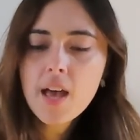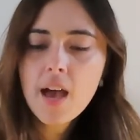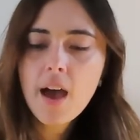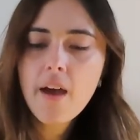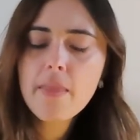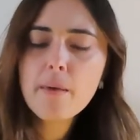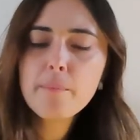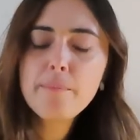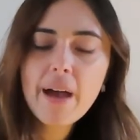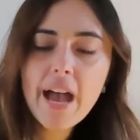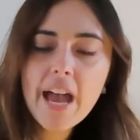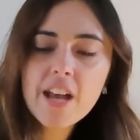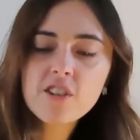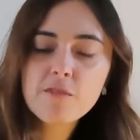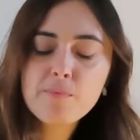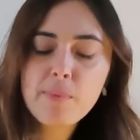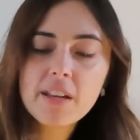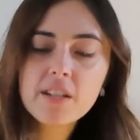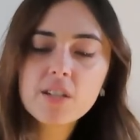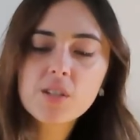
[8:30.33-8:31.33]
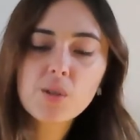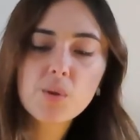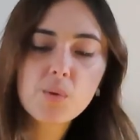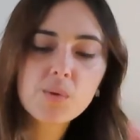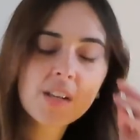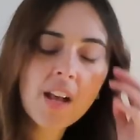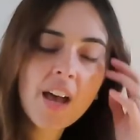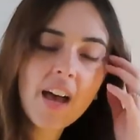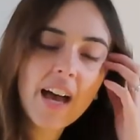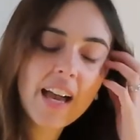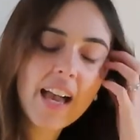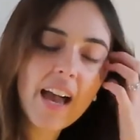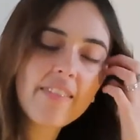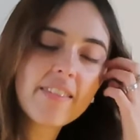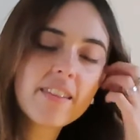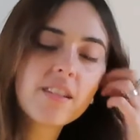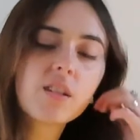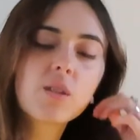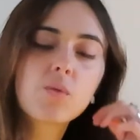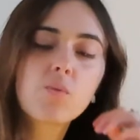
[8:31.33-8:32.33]
And then Page of Pentacles, again,
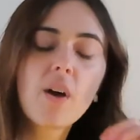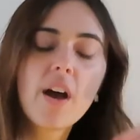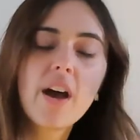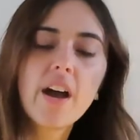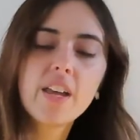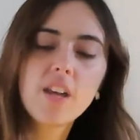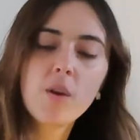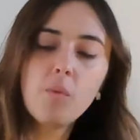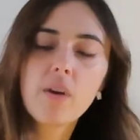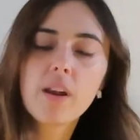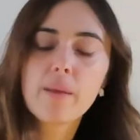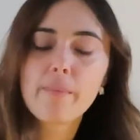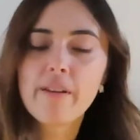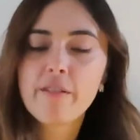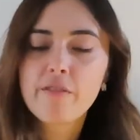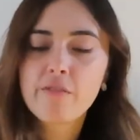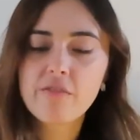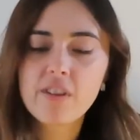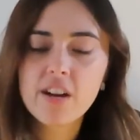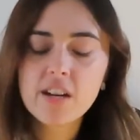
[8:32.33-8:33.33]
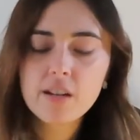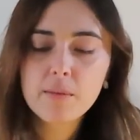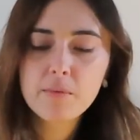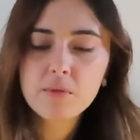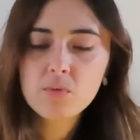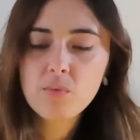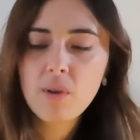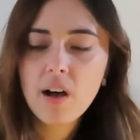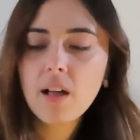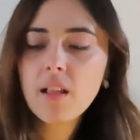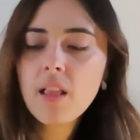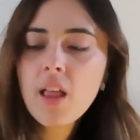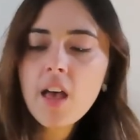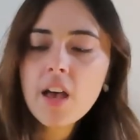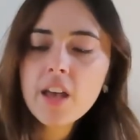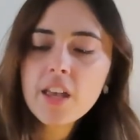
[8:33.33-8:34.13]
this is where you want a bit of freedom as well.